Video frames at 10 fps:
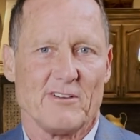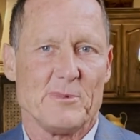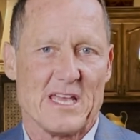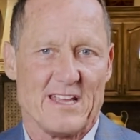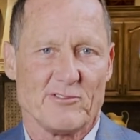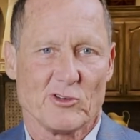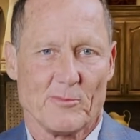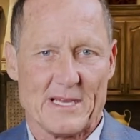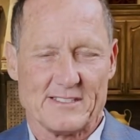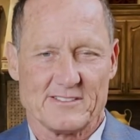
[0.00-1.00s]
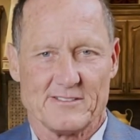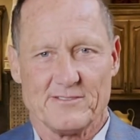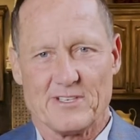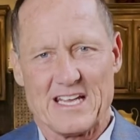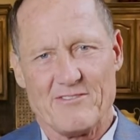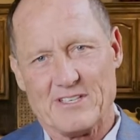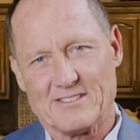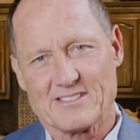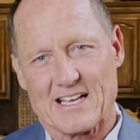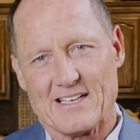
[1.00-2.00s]
of Behavioral Medicine gave
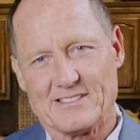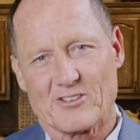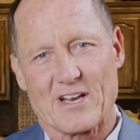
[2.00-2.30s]
insights